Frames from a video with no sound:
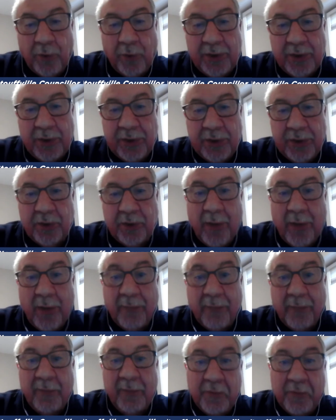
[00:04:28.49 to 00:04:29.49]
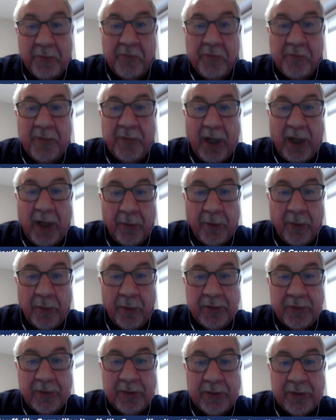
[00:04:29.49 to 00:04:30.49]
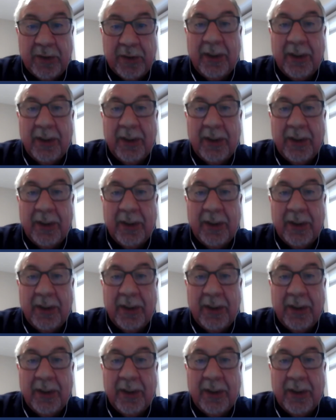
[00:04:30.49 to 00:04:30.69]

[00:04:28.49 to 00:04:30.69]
Region to help improve our roads